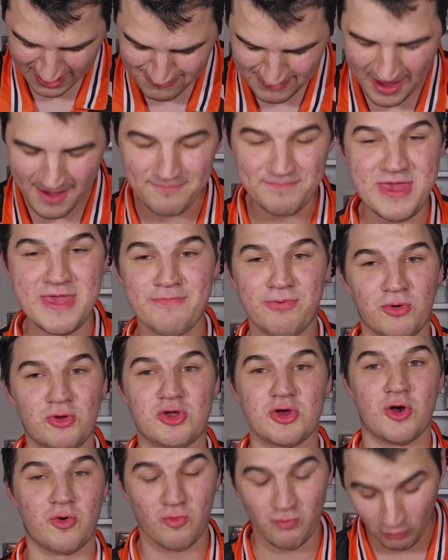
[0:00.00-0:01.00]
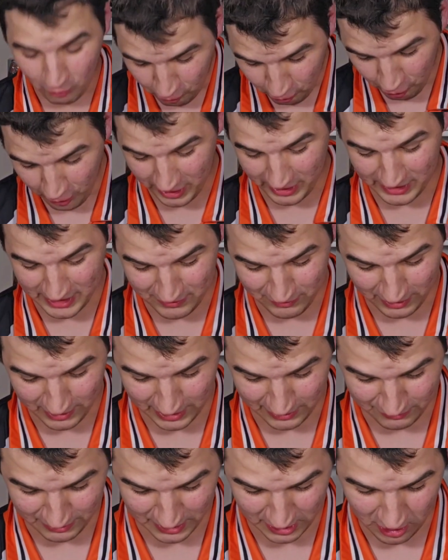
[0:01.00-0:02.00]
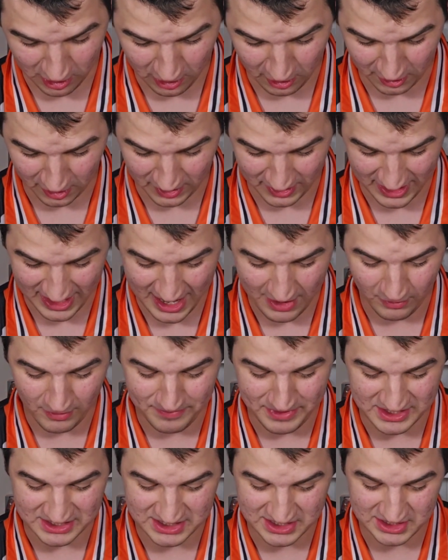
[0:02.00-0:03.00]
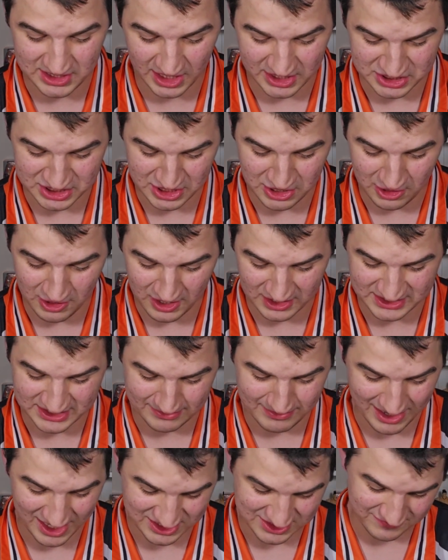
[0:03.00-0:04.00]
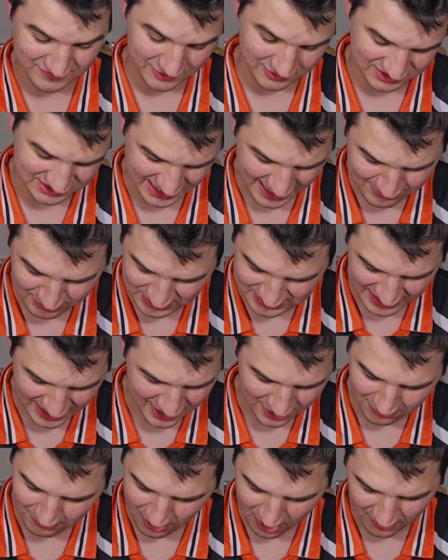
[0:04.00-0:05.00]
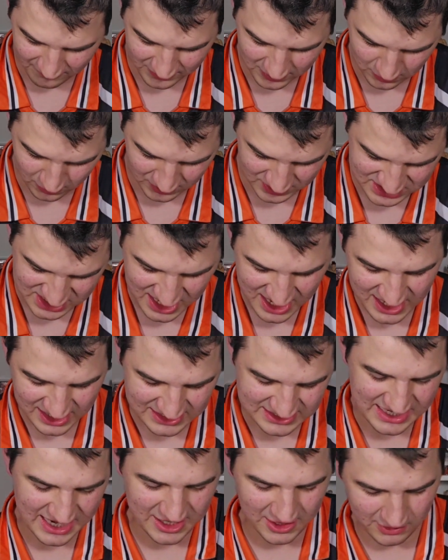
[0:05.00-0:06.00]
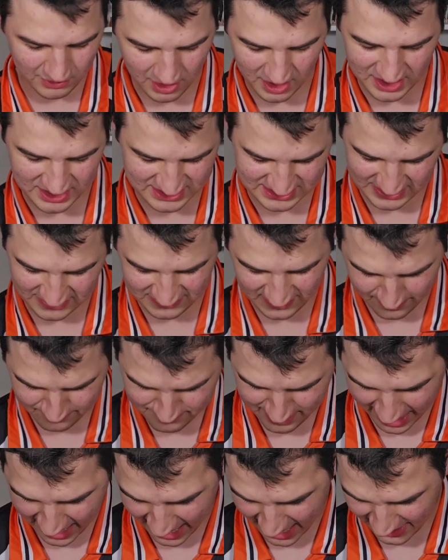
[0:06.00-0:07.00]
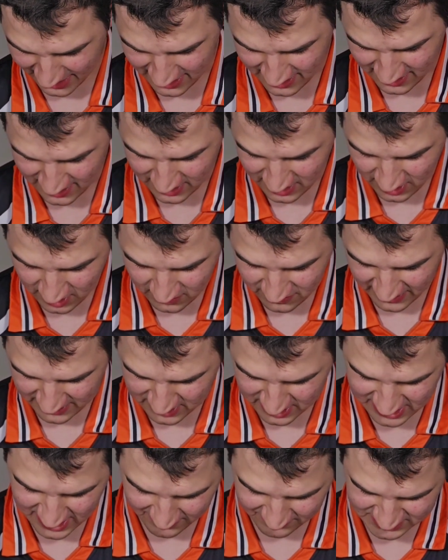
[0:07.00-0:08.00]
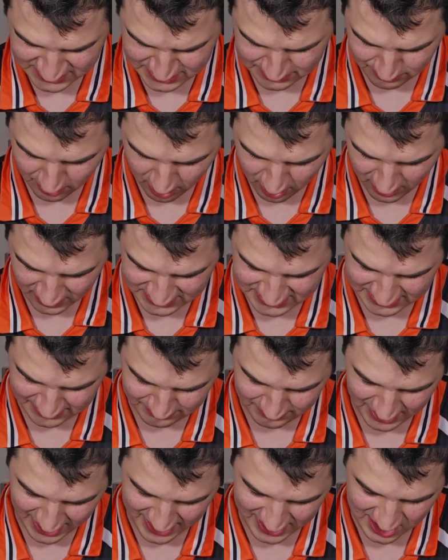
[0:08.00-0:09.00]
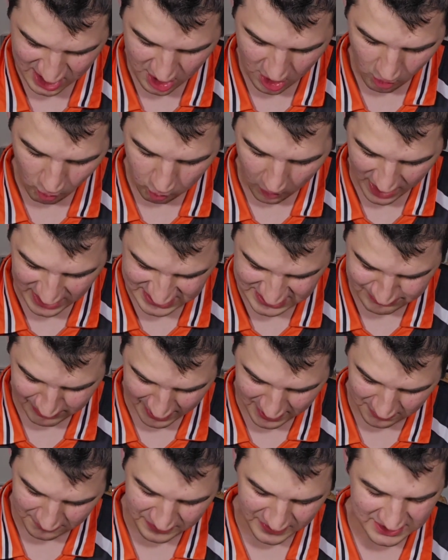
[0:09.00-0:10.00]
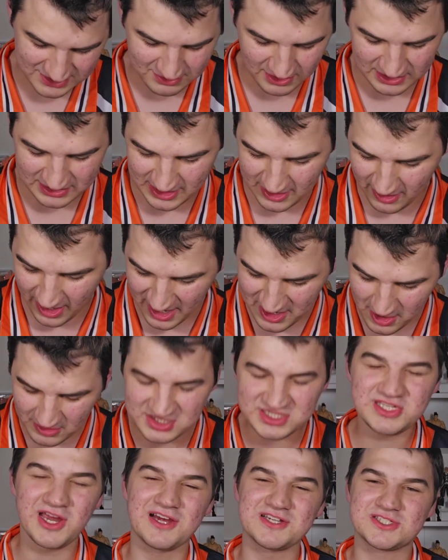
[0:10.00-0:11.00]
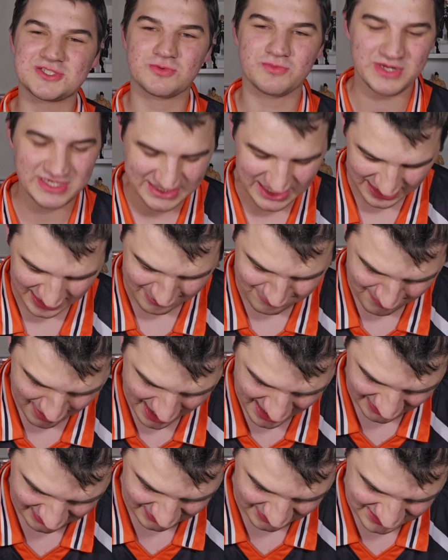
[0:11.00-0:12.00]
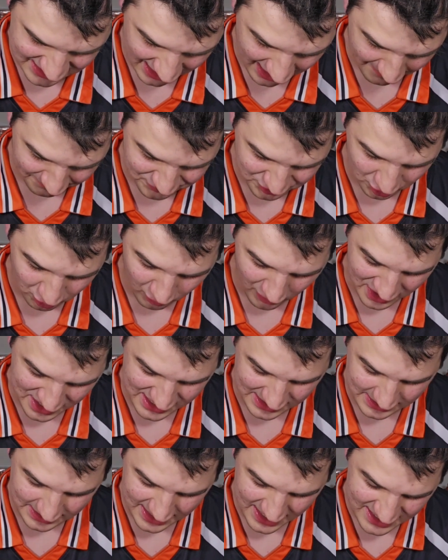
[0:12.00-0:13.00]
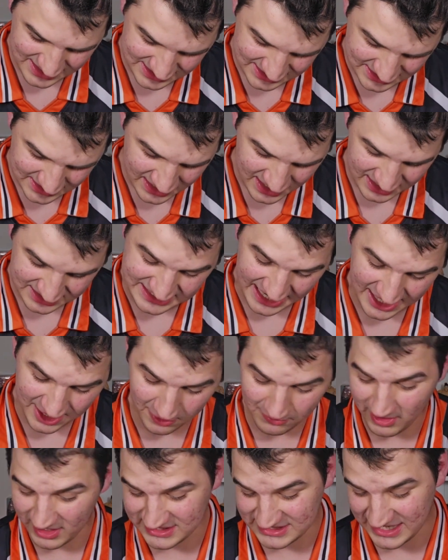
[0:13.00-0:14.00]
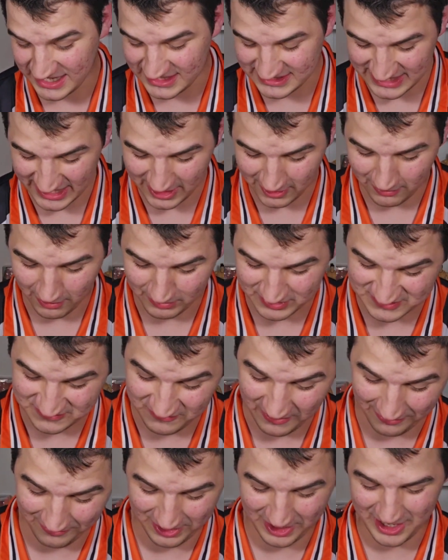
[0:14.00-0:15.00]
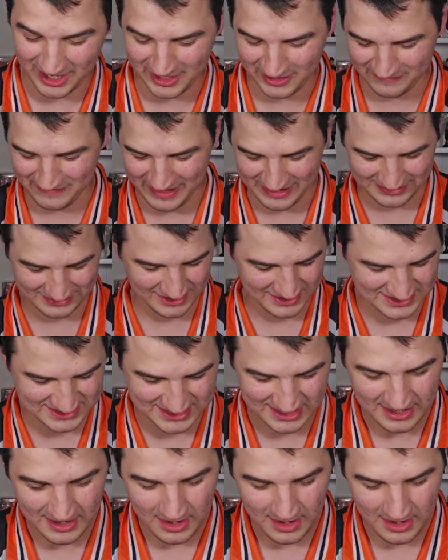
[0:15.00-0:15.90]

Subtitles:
And, man, people go really, really, really hard on it. It would be such an awesome action figure. Same with Deidara, of course. Deidara is the man. They could give us some awesome, like, white spider things right there. I know Sasori didn't make the top 20 list. Deidara did. Deidara was very high on that list.